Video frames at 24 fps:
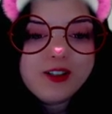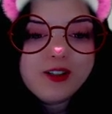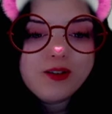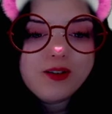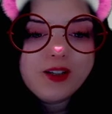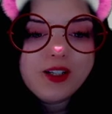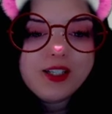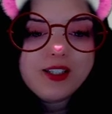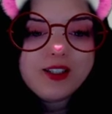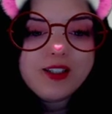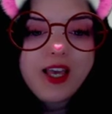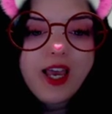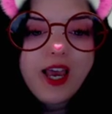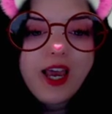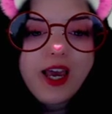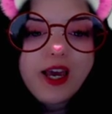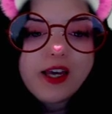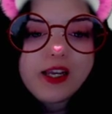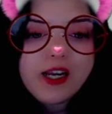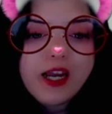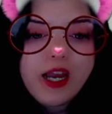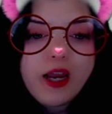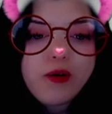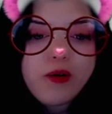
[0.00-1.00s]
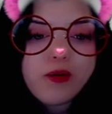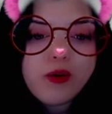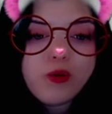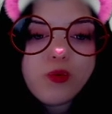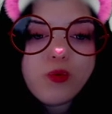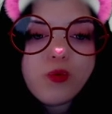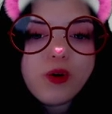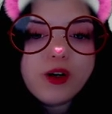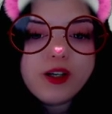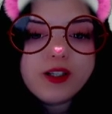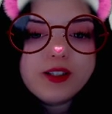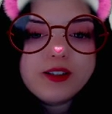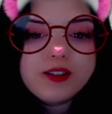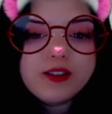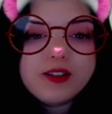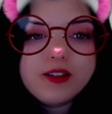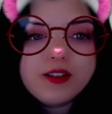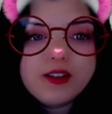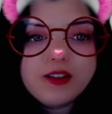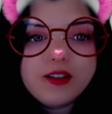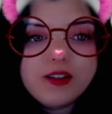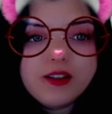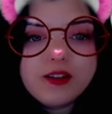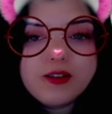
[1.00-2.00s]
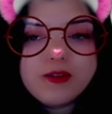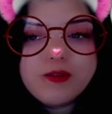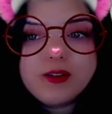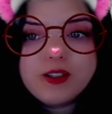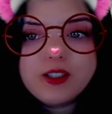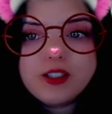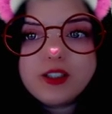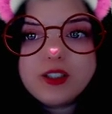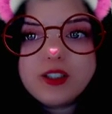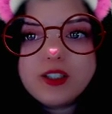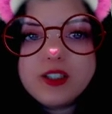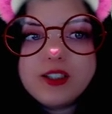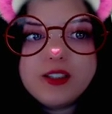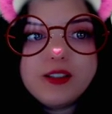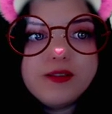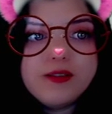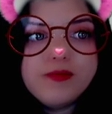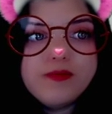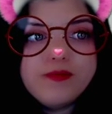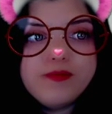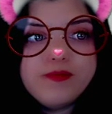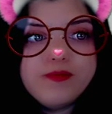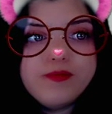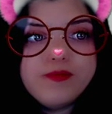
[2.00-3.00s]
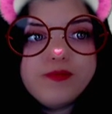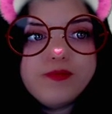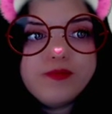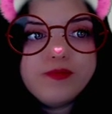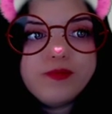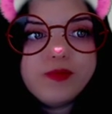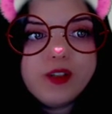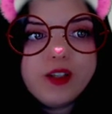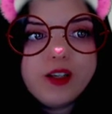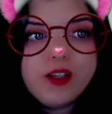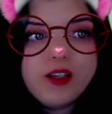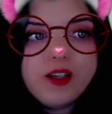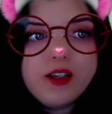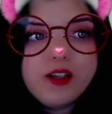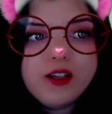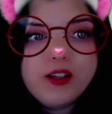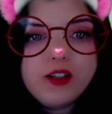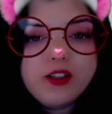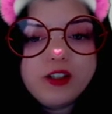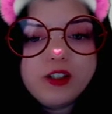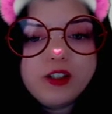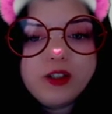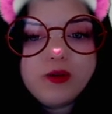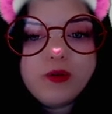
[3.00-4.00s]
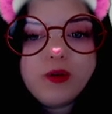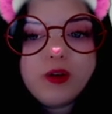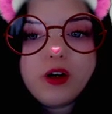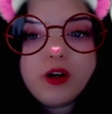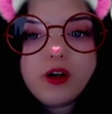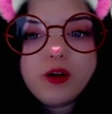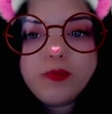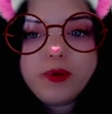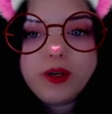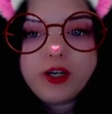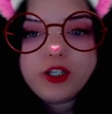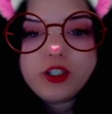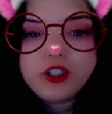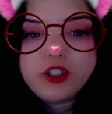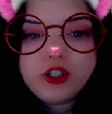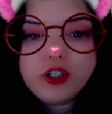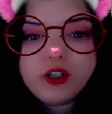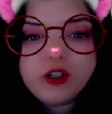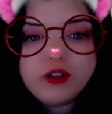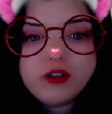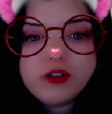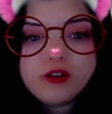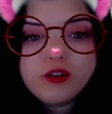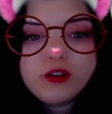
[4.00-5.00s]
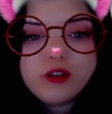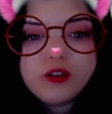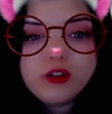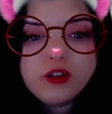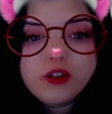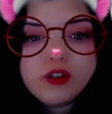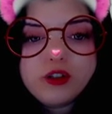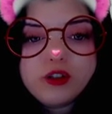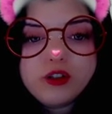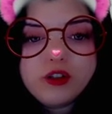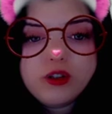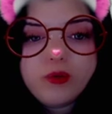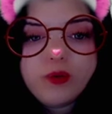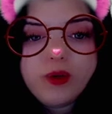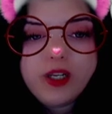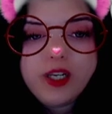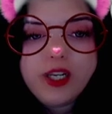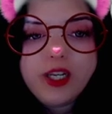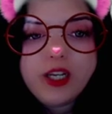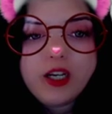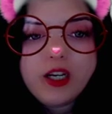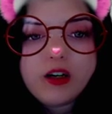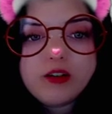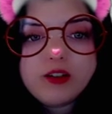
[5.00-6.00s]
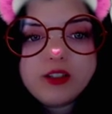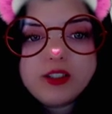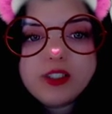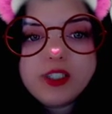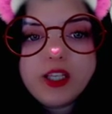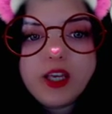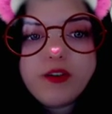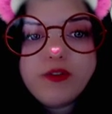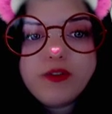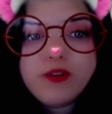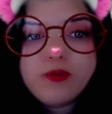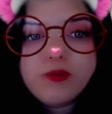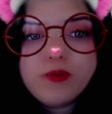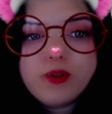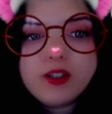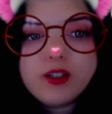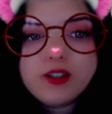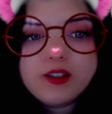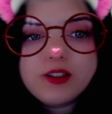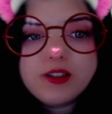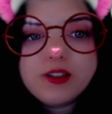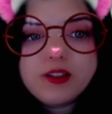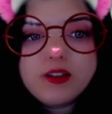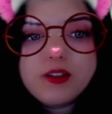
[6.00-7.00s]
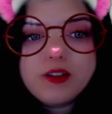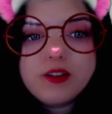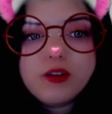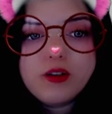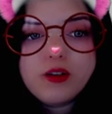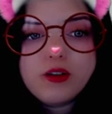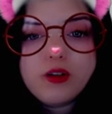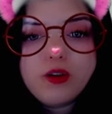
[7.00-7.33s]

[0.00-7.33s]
So let's add our ones to the question, to our picture. So we need our 7 ones.